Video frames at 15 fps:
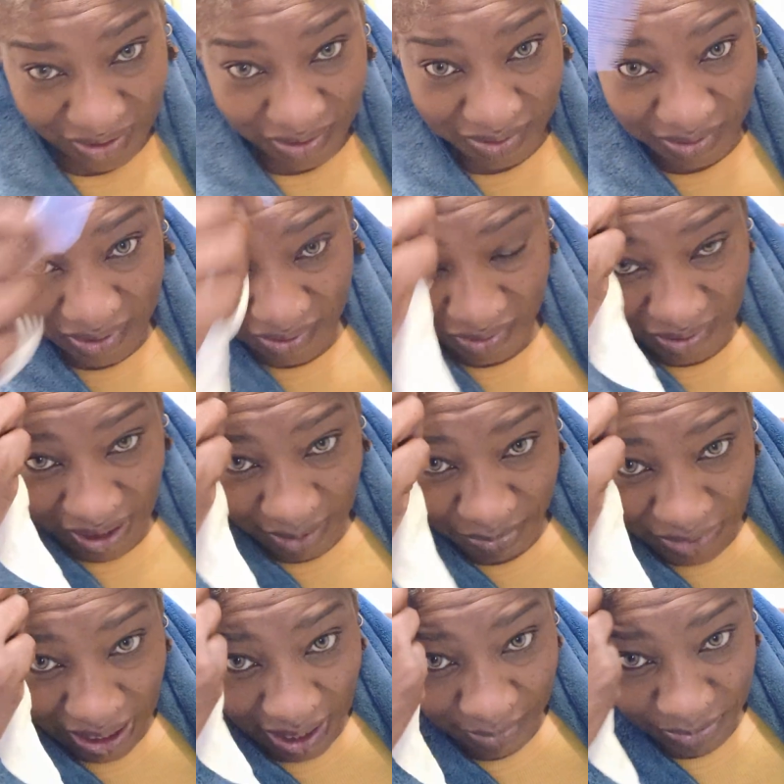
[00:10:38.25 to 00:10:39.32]
shoot,
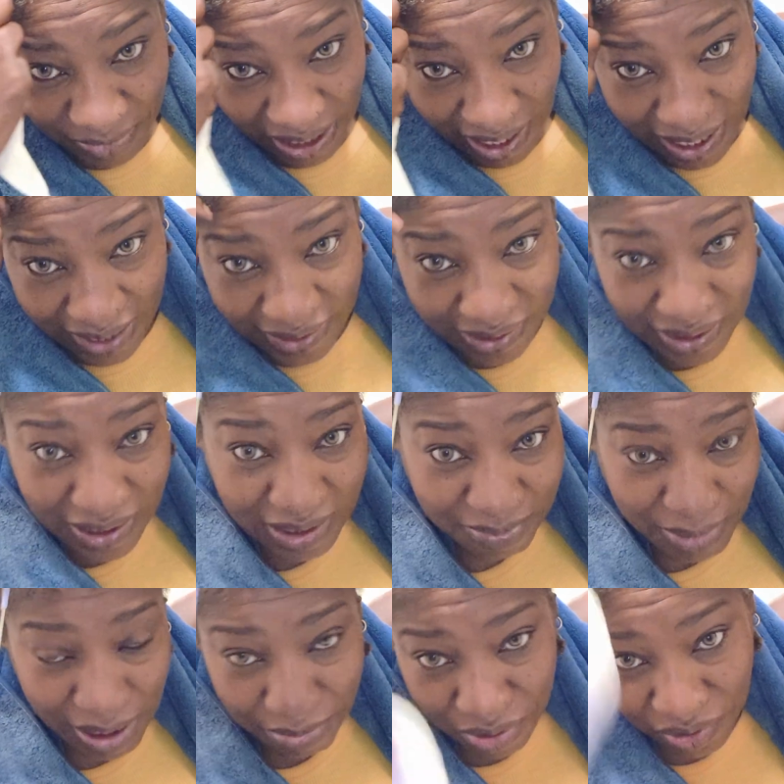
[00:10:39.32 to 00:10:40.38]
I'm dying to get in
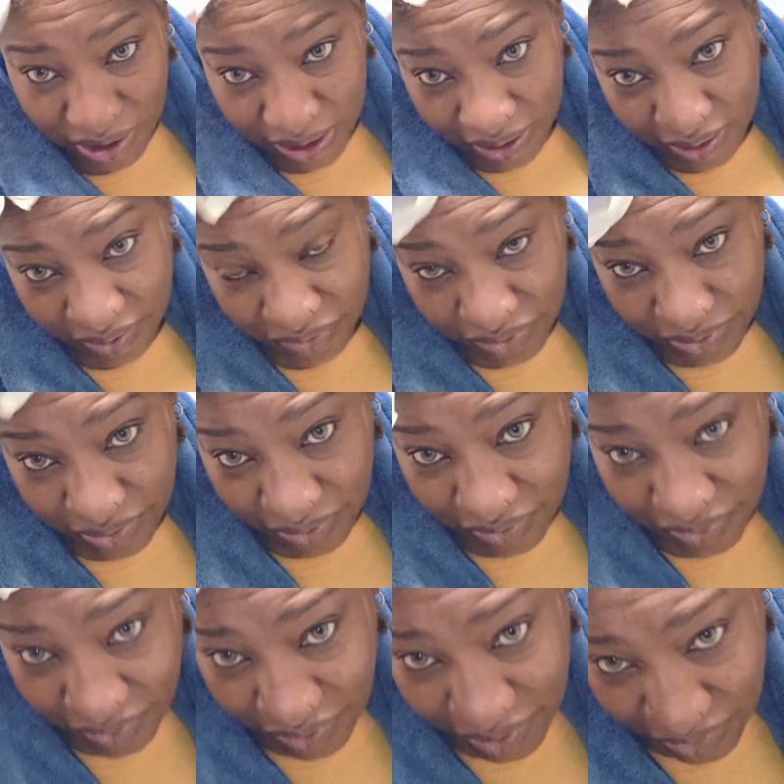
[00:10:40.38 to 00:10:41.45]
my braids.
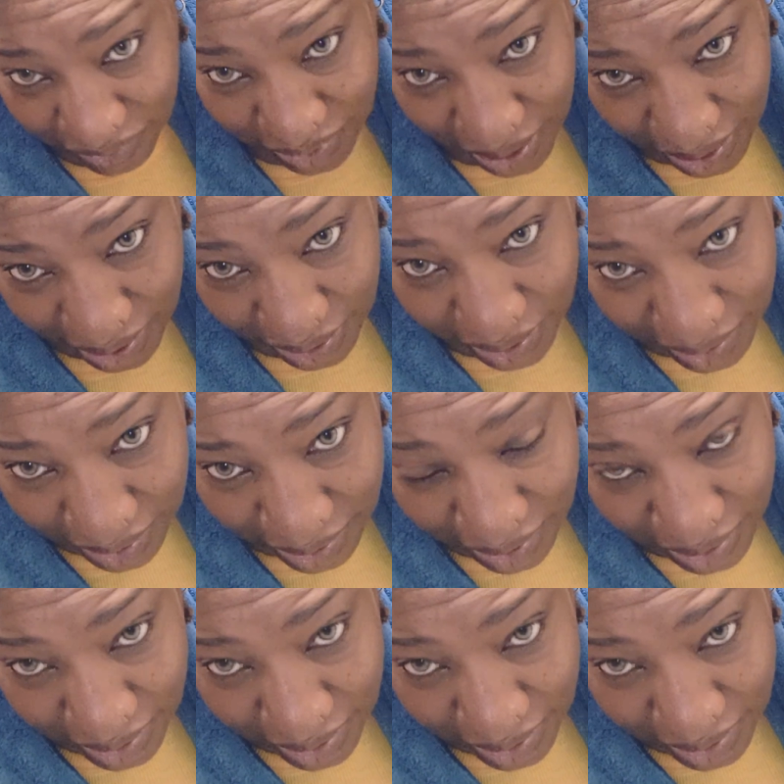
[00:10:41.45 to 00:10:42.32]
Okay.